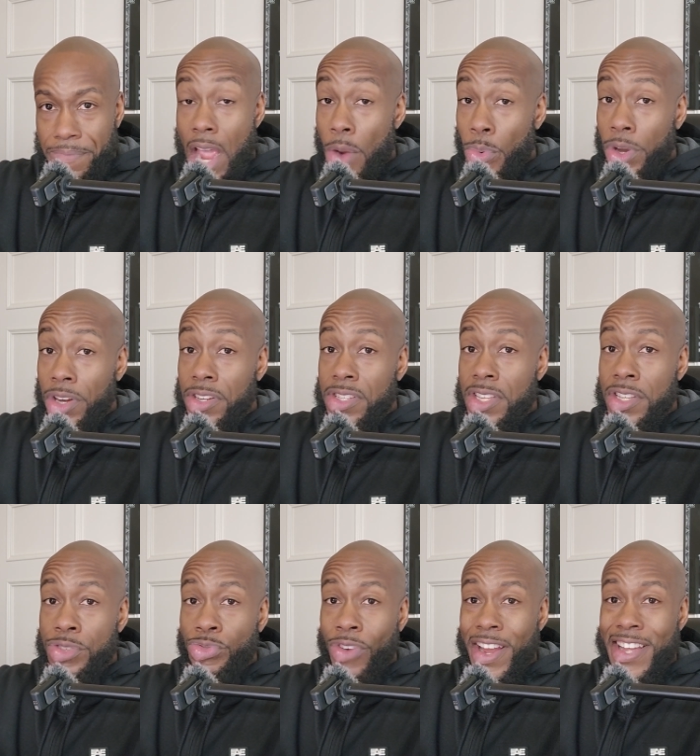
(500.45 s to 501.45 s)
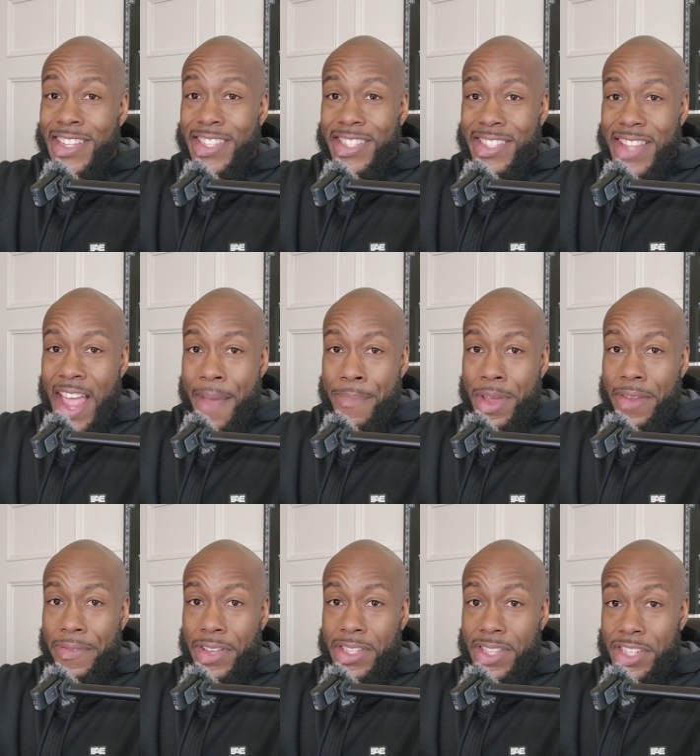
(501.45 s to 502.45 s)
Now, we're gonna see this raise in SNAP
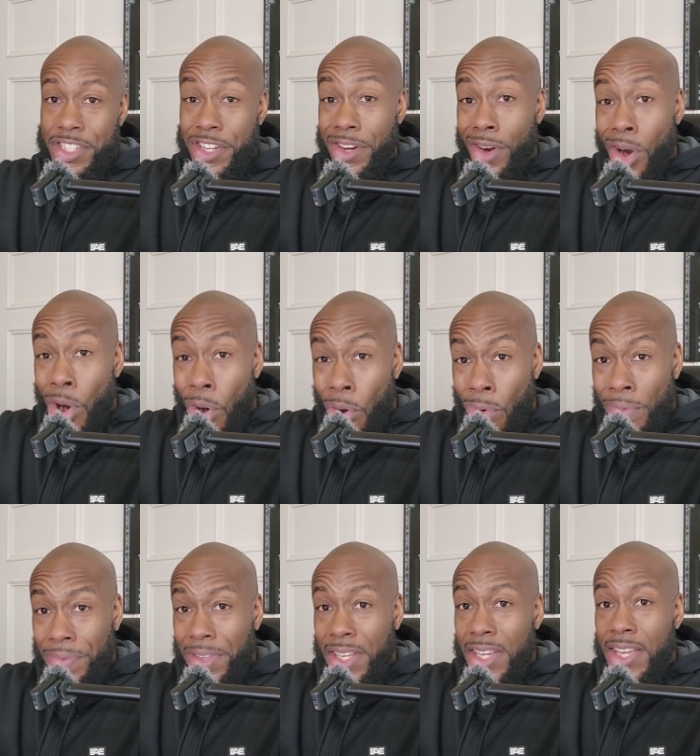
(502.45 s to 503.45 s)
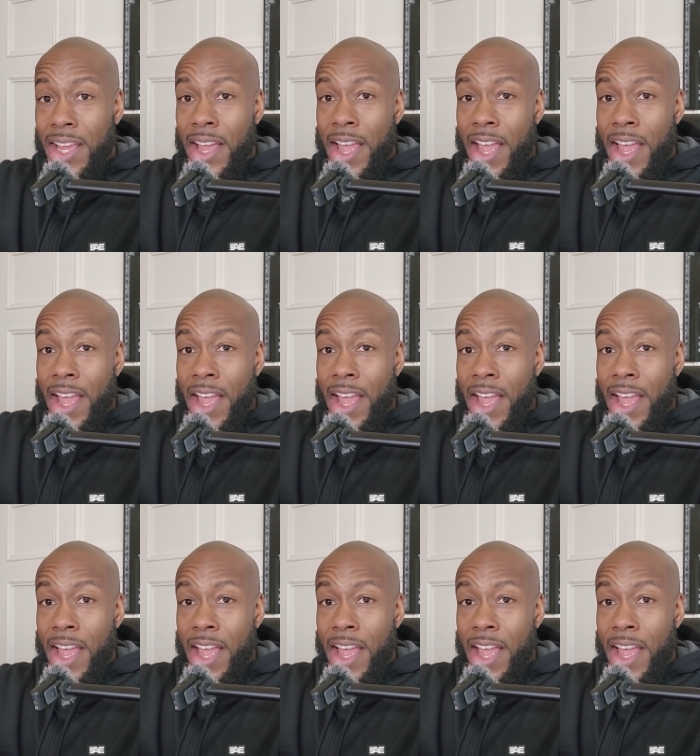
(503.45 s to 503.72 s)
benefits this year, hopefully